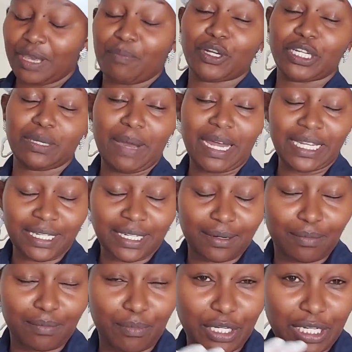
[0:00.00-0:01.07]
body butter
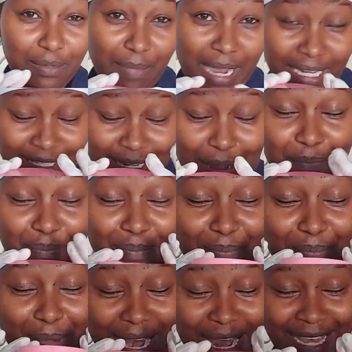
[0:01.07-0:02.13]

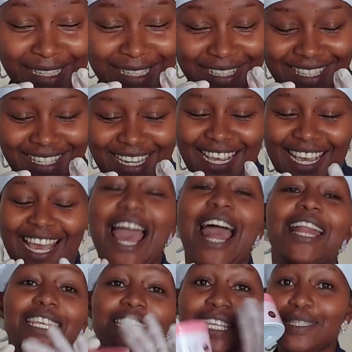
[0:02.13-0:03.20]
blend.
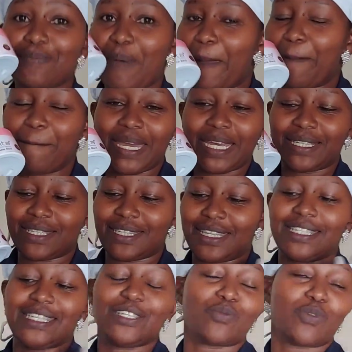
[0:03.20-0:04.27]
This is my best.
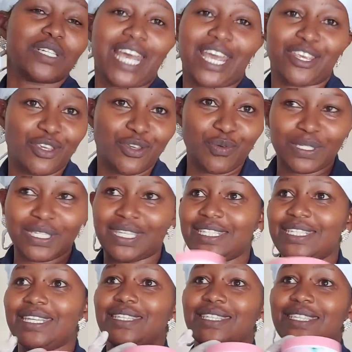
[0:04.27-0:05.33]
This is what I use.
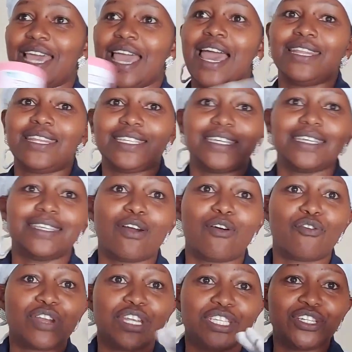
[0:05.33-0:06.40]
This is the
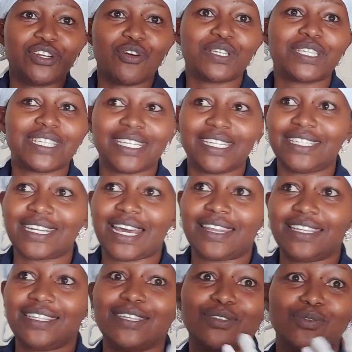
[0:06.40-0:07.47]
original Sinta.
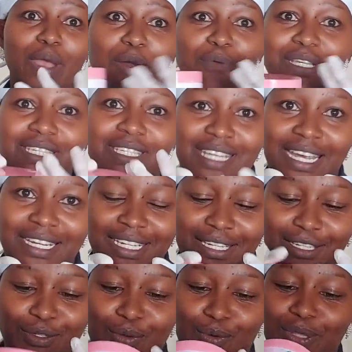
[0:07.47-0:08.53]
This is where we
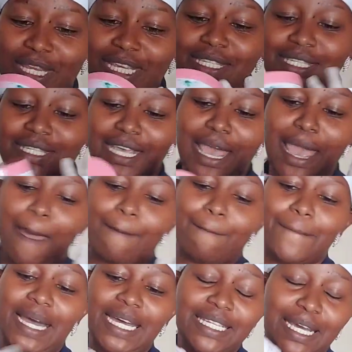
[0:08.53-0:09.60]
started. So this
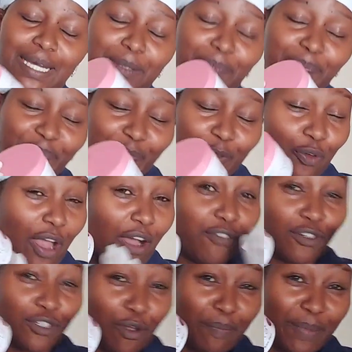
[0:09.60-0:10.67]
butter, we have
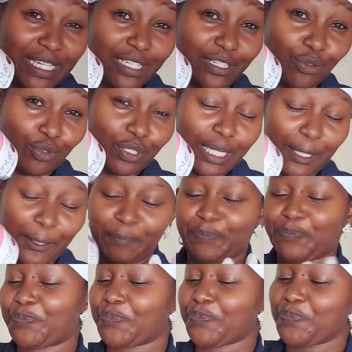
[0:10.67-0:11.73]
also made it today.
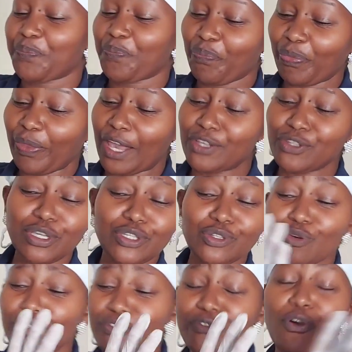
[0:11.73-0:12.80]
So it's
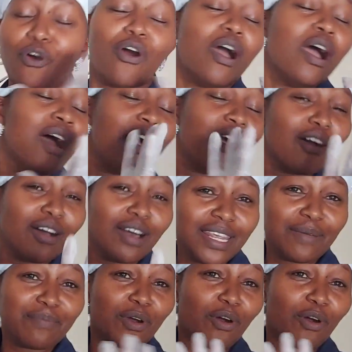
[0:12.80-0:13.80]
good for all